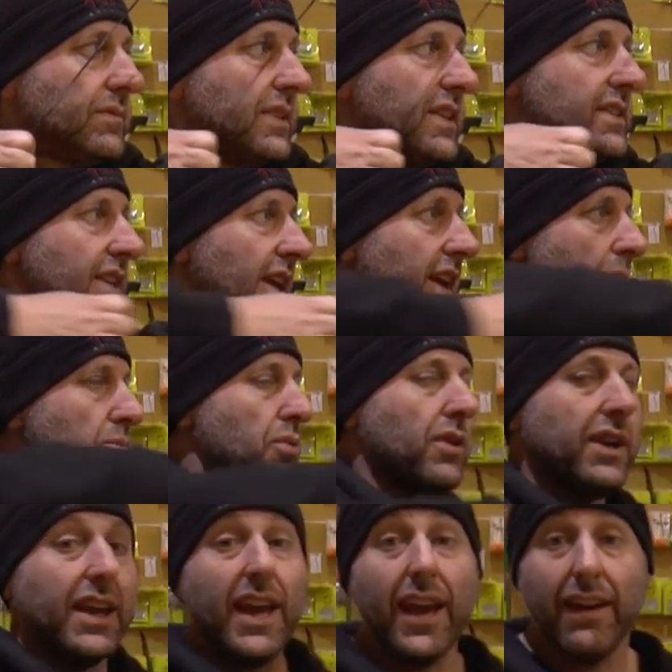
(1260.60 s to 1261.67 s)
it's getting
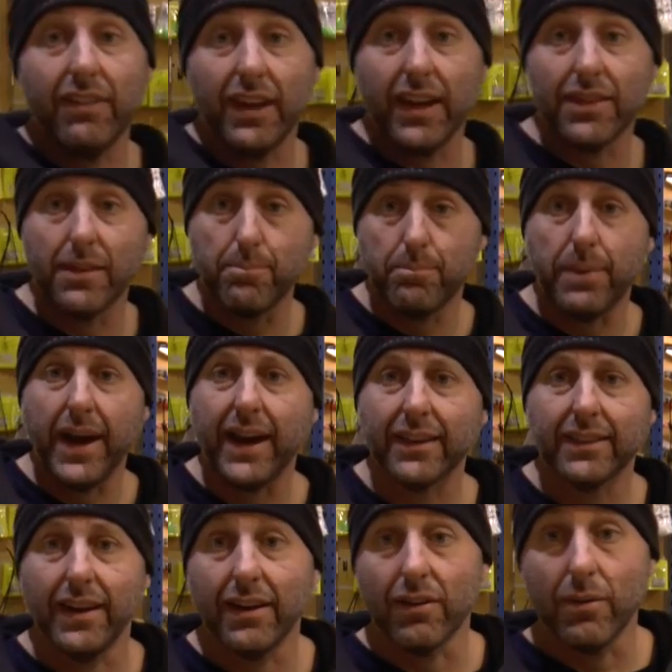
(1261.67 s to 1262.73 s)
pretty heavy at the
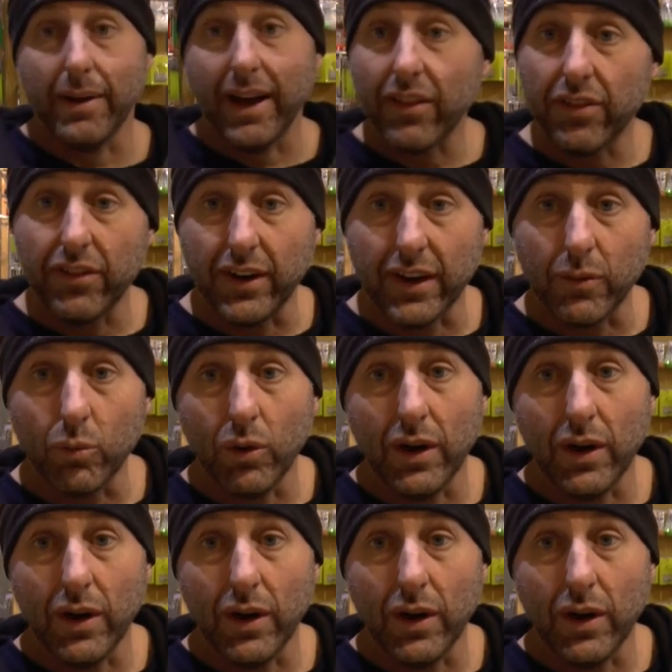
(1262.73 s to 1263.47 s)
back there, about 30